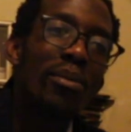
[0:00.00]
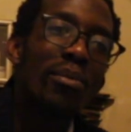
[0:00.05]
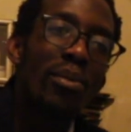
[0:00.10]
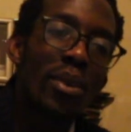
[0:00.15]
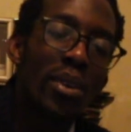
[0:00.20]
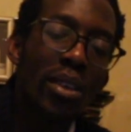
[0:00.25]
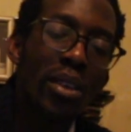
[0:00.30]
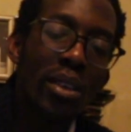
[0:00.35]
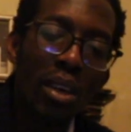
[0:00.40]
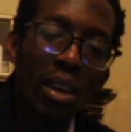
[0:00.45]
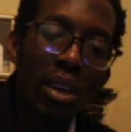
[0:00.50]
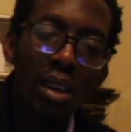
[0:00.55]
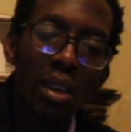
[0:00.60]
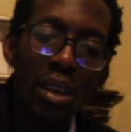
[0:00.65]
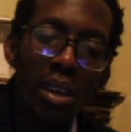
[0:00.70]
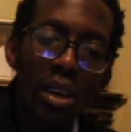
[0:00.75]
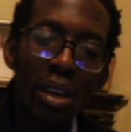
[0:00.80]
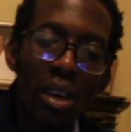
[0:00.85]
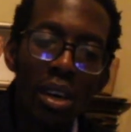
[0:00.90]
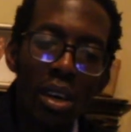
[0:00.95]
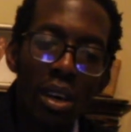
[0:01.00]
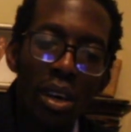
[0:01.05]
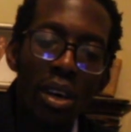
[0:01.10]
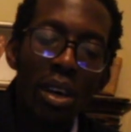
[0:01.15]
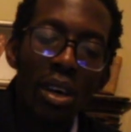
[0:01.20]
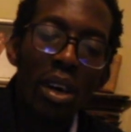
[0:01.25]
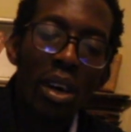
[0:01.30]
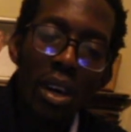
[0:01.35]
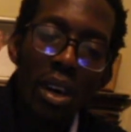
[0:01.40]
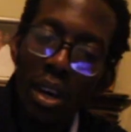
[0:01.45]
But, for those who
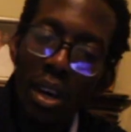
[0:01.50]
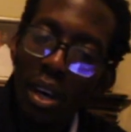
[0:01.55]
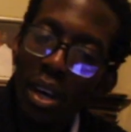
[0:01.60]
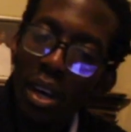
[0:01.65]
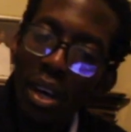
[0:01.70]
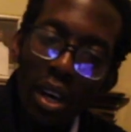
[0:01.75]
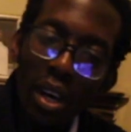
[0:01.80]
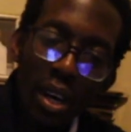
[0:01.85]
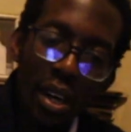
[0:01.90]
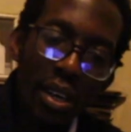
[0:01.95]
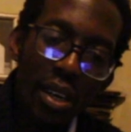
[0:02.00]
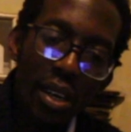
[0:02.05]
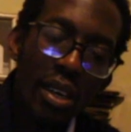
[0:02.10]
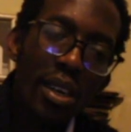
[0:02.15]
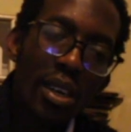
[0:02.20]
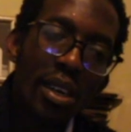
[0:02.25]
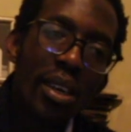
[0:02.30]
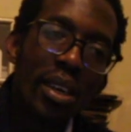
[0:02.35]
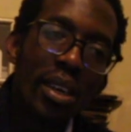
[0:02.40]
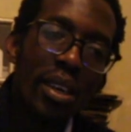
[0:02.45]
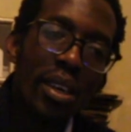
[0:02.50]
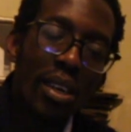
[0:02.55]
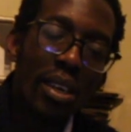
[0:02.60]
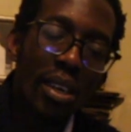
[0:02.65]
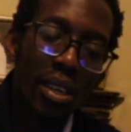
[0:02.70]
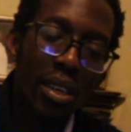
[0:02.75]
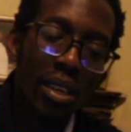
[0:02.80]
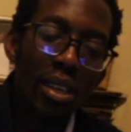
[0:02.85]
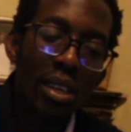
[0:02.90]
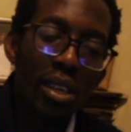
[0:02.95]
are avid writers and stuff like
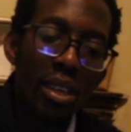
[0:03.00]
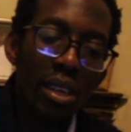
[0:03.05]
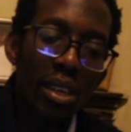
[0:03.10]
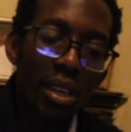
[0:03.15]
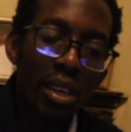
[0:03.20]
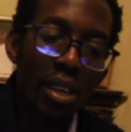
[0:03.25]
that. Okay.